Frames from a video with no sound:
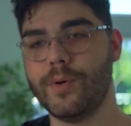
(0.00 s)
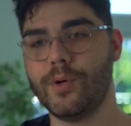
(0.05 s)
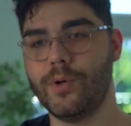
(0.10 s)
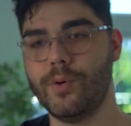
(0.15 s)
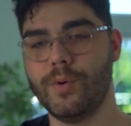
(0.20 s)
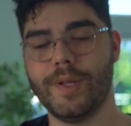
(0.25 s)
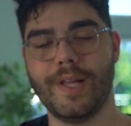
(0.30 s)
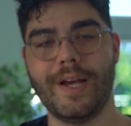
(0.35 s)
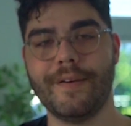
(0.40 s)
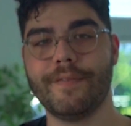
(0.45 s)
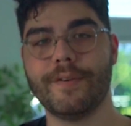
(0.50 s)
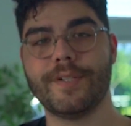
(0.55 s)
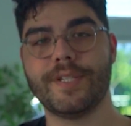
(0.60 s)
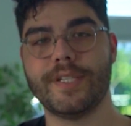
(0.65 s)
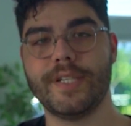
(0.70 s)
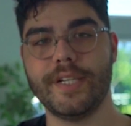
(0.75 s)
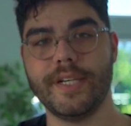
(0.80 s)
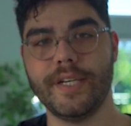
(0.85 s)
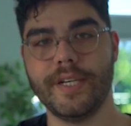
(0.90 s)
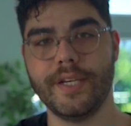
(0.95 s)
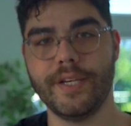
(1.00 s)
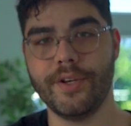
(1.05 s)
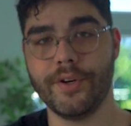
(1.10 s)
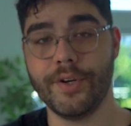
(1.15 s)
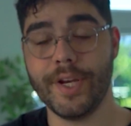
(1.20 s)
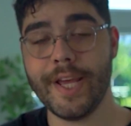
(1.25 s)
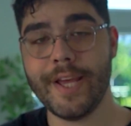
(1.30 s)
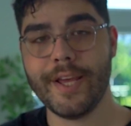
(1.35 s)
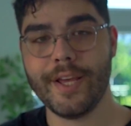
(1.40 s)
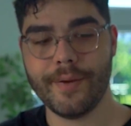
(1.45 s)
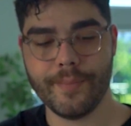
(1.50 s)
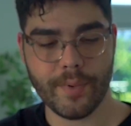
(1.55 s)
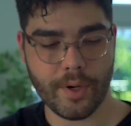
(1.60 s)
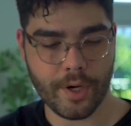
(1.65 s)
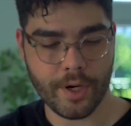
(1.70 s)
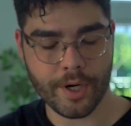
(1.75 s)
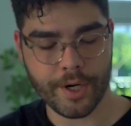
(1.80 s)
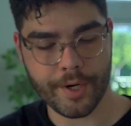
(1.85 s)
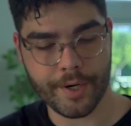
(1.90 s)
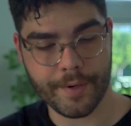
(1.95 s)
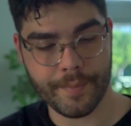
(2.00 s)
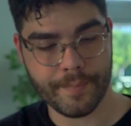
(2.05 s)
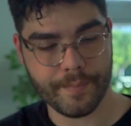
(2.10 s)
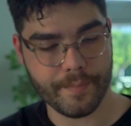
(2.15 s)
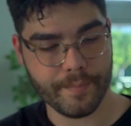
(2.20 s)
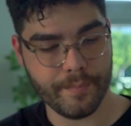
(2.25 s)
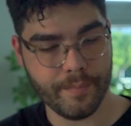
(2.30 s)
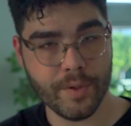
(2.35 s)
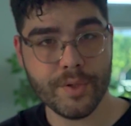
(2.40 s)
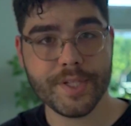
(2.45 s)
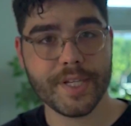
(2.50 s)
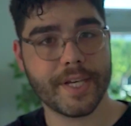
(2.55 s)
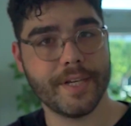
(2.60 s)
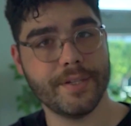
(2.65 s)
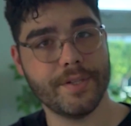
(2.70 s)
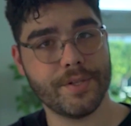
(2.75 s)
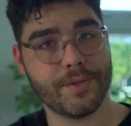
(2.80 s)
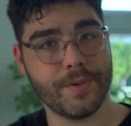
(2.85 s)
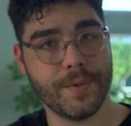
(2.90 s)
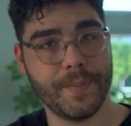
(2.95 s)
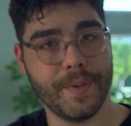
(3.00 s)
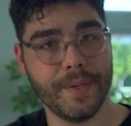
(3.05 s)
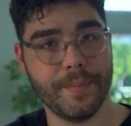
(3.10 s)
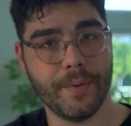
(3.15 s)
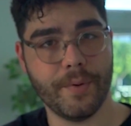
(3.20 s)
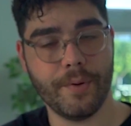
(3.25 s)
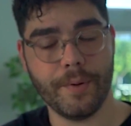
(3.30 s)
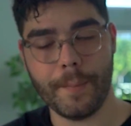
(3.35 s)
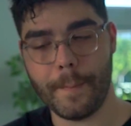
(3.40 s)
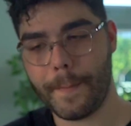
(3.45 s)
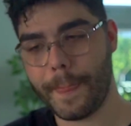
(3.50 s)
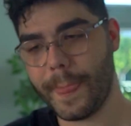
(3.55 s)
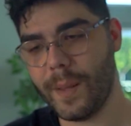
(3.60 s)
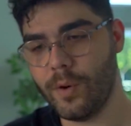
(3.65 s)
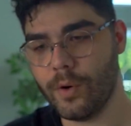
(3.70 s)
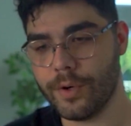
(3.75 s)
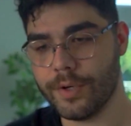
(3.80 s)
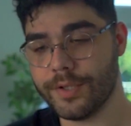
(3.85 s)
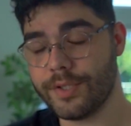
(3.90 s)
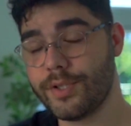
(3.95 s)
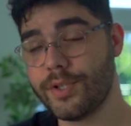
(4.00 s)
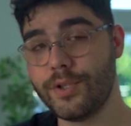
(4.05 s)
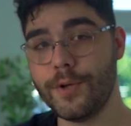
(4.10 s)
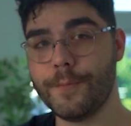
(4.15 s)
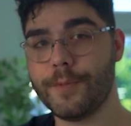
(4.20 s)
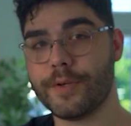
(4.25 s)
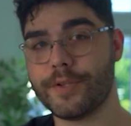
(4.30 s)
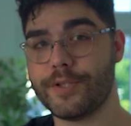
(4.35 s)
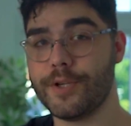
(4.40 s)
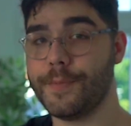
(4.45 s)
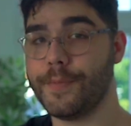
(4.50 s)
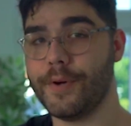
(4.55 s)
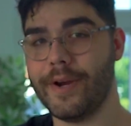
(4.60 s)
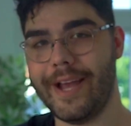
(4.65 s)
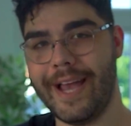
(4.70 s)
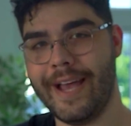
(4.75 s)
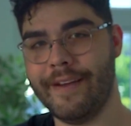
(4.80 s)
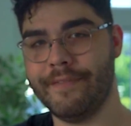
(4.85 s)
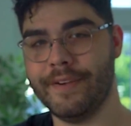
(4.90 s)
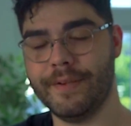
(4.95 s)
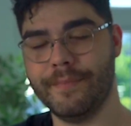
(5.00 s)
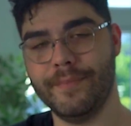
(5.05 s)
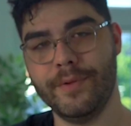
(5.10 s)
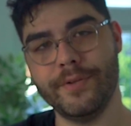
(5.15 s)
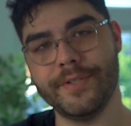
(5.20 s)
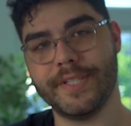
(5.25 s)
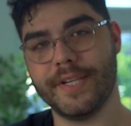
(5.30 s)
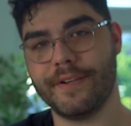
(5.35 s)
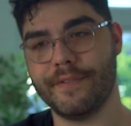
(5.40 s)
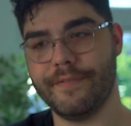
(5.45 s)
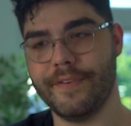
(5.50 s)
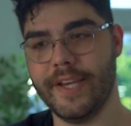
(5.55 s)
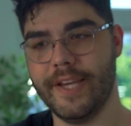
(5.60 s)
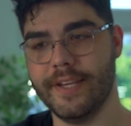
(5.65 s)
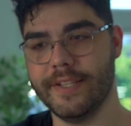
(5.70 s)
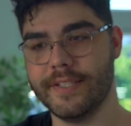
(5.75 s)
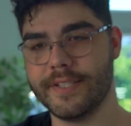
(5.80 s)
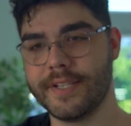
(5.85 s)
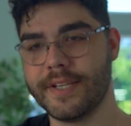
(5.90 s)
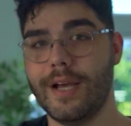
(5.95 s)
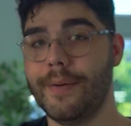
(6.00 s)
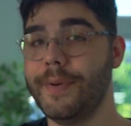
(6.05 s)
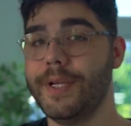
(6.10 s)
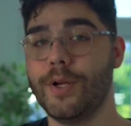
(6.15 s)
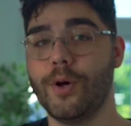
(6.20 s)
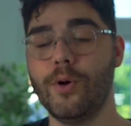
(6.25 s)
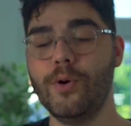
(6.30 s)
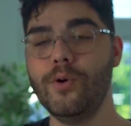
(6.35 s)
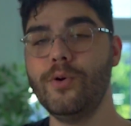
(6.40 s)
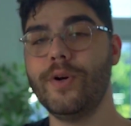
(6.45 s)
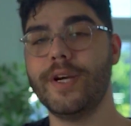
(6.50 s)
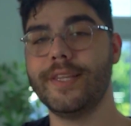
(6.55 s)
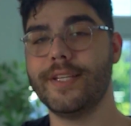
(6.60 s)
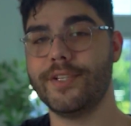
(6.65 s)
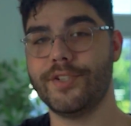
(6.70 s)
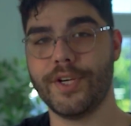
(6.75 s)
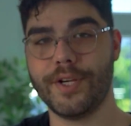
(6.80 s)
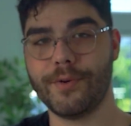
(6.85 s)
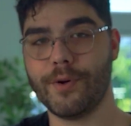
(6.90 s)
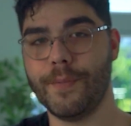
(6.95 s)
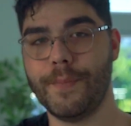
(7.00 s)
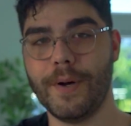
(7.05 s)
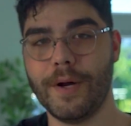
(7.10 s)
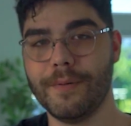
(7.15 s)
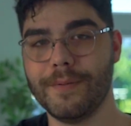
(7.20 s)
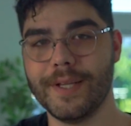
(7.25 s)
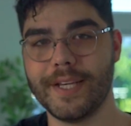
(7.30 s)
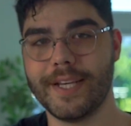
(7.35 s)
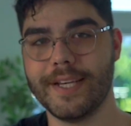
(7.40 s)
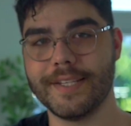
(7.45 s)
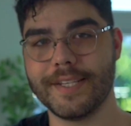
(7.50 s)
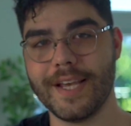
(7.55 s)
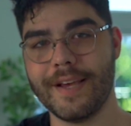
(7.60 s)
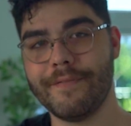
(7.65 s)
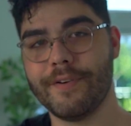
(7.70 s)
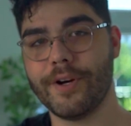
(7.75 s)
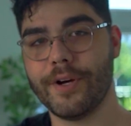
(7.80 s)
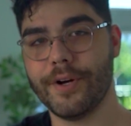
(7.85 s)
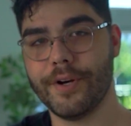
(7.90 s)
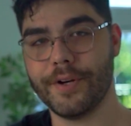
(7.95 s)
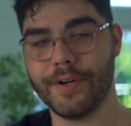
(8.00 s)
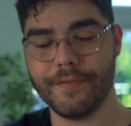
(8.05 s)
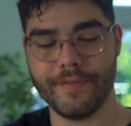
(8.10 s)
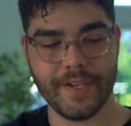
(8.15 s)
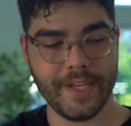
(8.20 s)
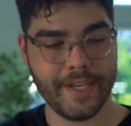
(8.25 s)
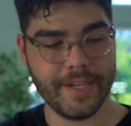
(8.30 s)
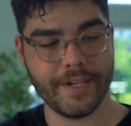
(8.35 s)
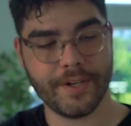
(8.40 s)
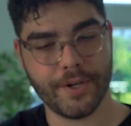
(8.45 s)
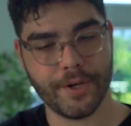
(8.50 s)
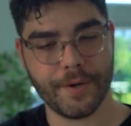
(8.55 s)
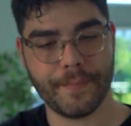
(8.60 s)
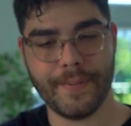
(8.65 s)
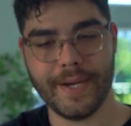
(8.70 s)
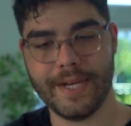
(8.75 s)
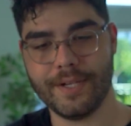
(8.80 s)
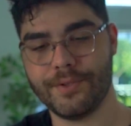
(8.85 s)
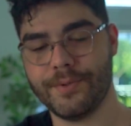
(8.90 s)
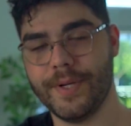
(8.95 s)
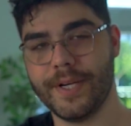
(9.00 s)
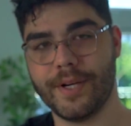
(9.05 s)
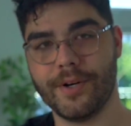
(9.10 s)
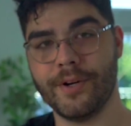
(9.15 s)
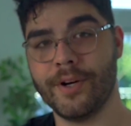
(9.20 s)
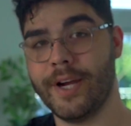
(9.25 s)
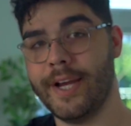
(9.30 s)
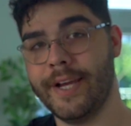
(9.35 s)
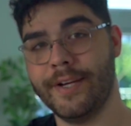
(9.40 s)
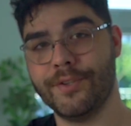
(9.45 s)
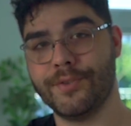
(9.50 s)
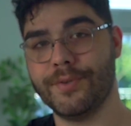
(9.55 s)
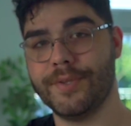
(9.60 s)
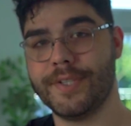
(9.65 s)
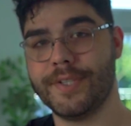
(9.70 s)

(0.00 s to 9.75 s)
who will ever see your name are music industry people or super avid music fans. I mean, who in the general public has ever heard of Ian Kirkpatrick or Andrew